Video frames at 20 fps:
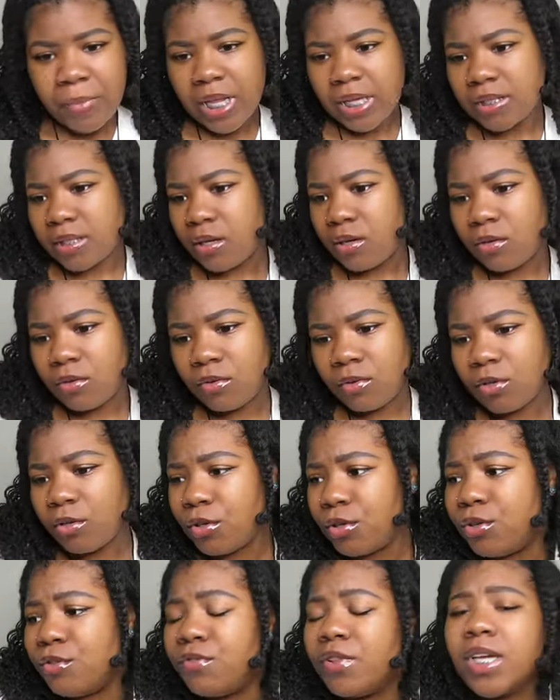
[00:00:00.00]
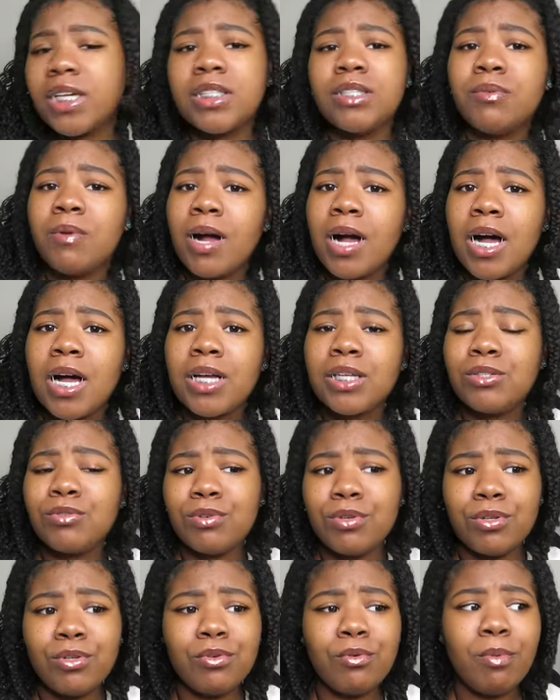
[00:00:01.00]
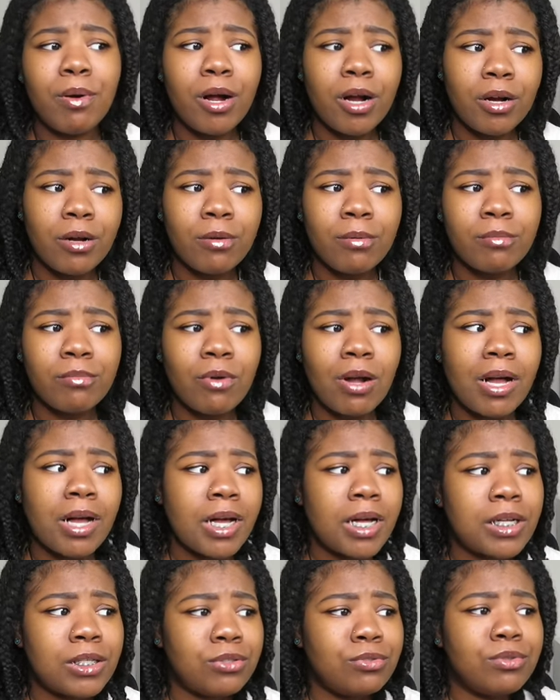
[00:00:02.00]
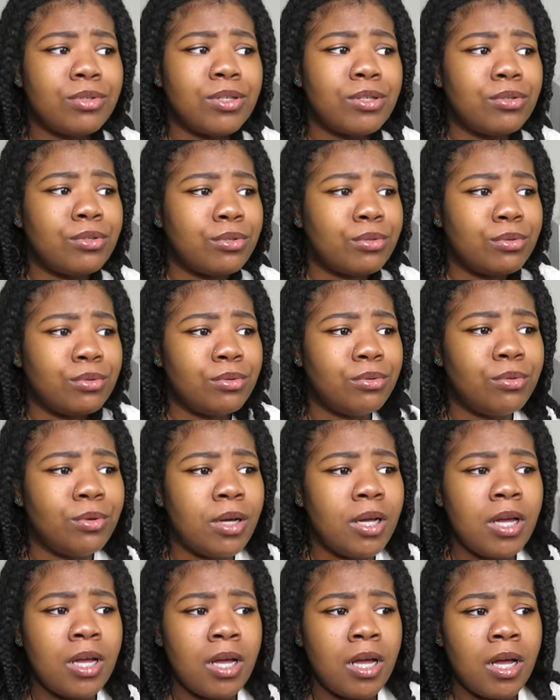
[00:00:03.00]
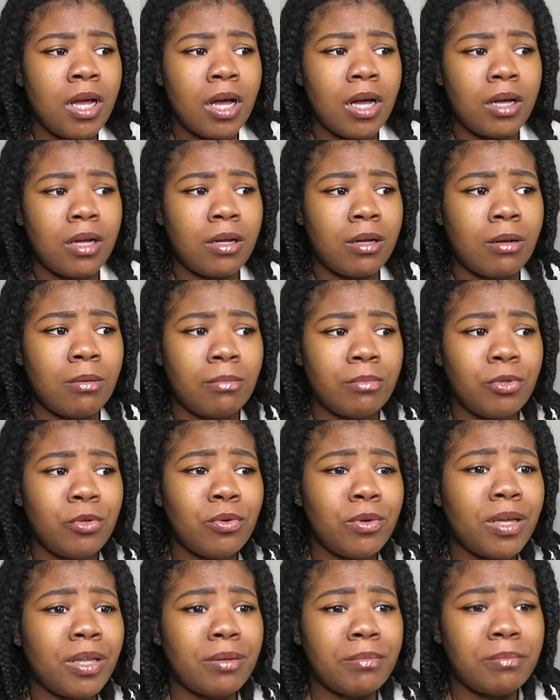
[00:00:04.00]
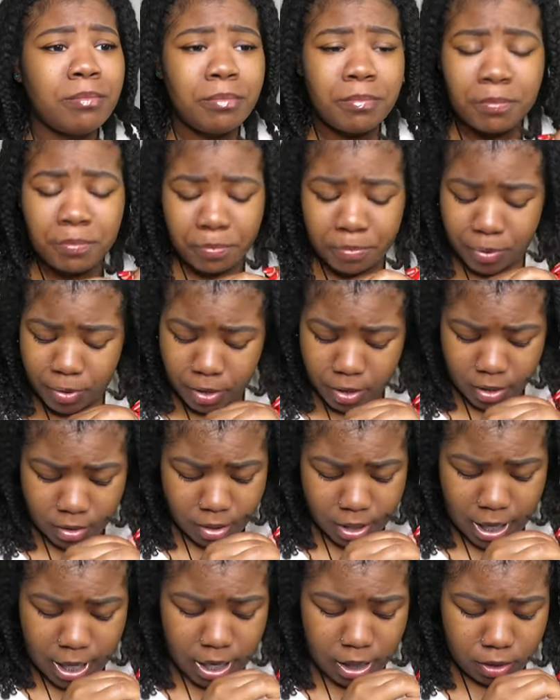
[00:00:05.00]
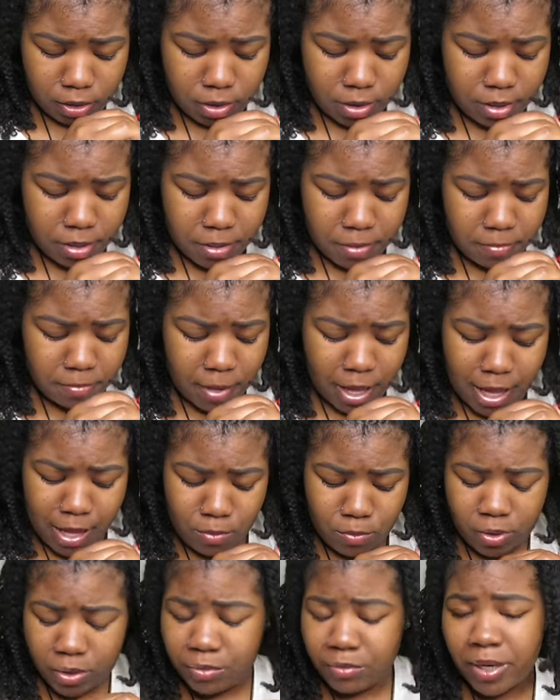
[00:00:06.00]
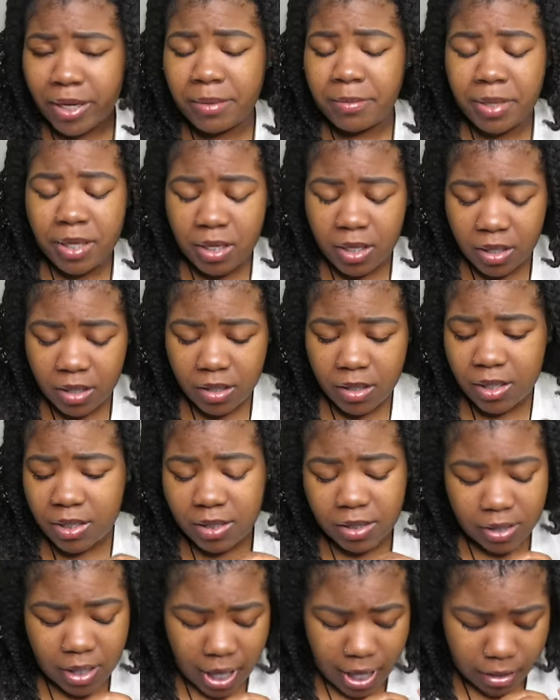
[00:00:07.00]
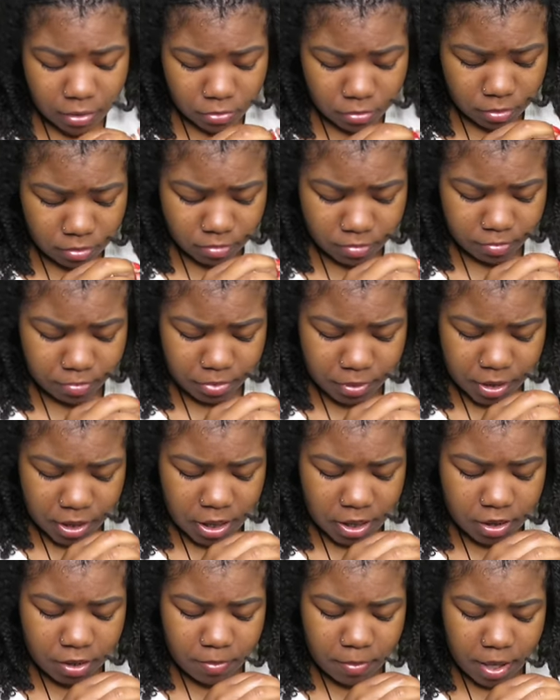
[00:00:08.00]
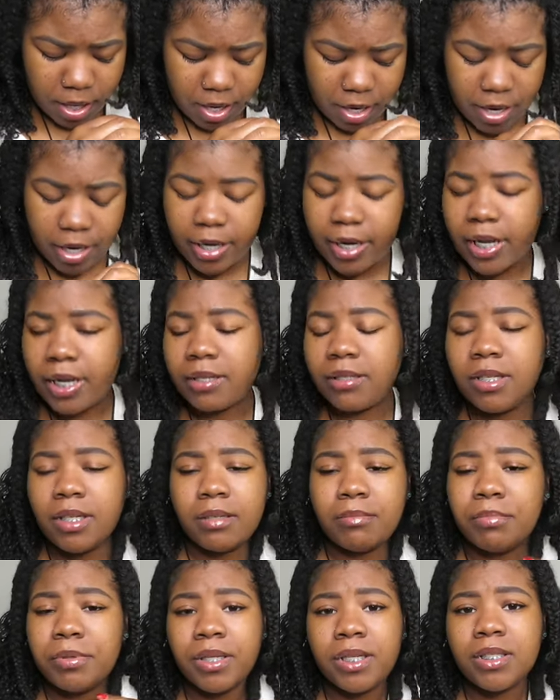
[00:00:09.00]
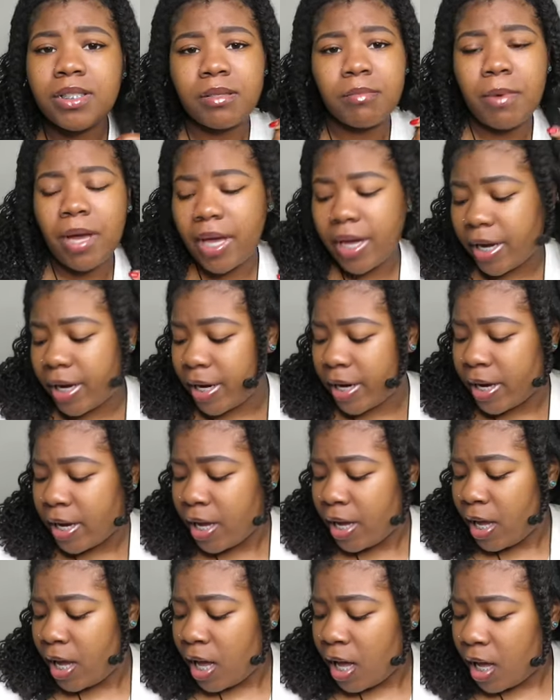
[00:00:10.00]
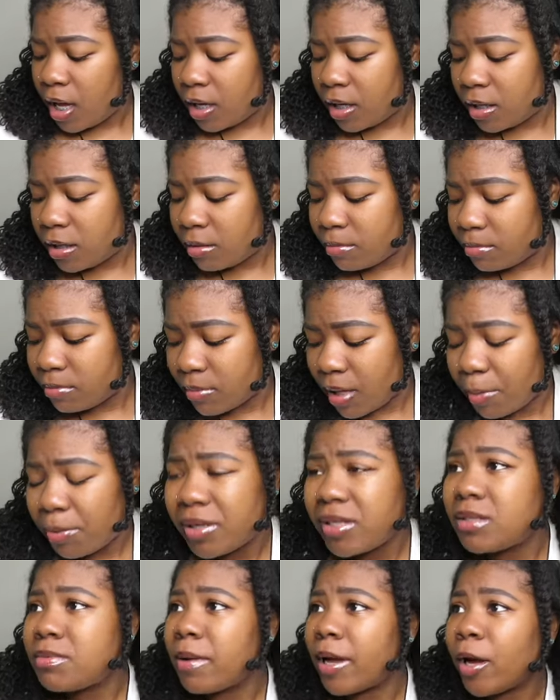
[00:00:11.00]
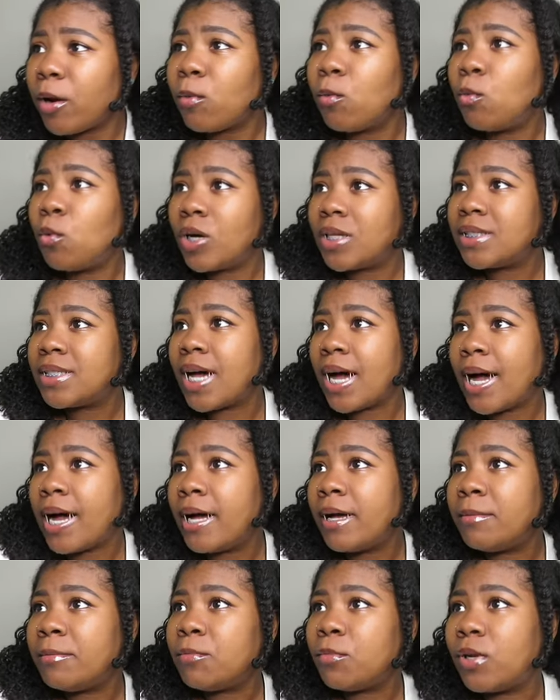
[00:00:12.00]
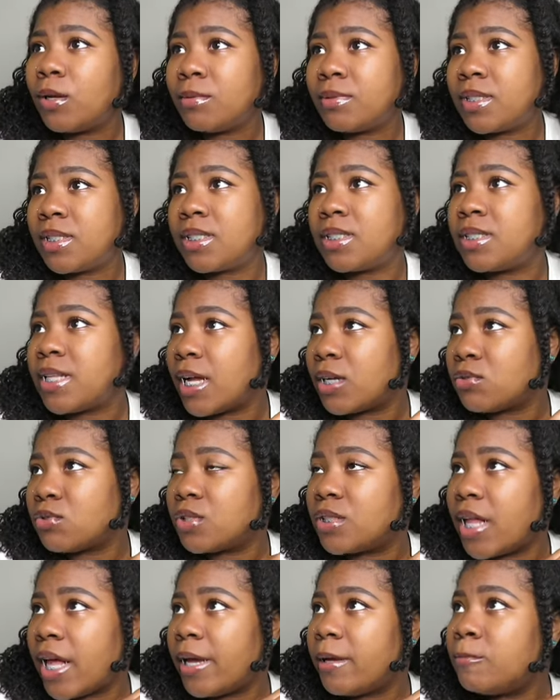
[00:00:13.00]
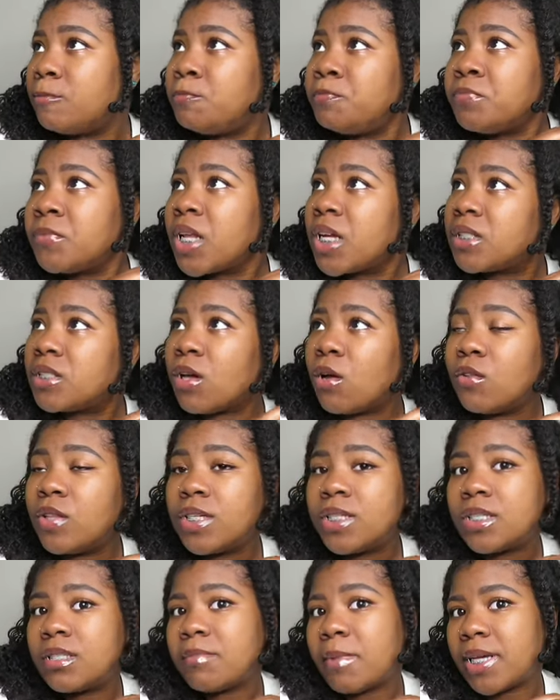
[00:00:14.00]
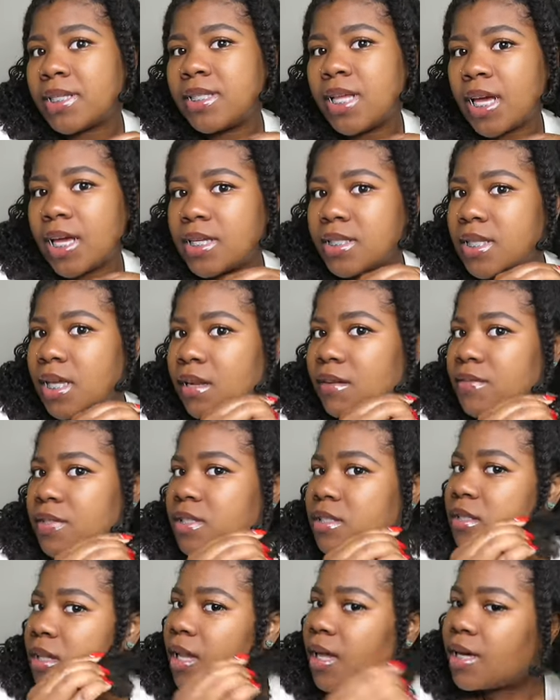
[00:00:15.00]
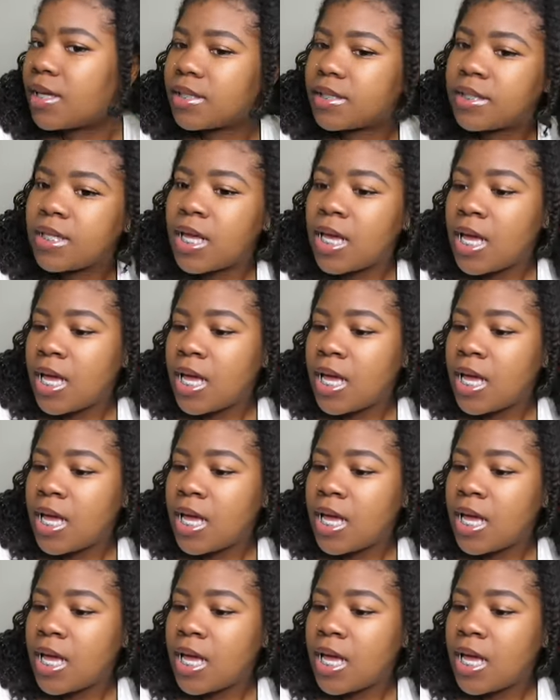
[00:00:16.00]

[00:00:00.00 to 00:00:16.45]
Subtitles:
So you can do flexi rods, you can do perm rods, you can do you can put heat to them. I wouldn't recommend it because I don't put heat to my hair, and I didn't put it to my hair. I put it to my hair one time when it was in its natural state. So this is my second set of Sisterlocks.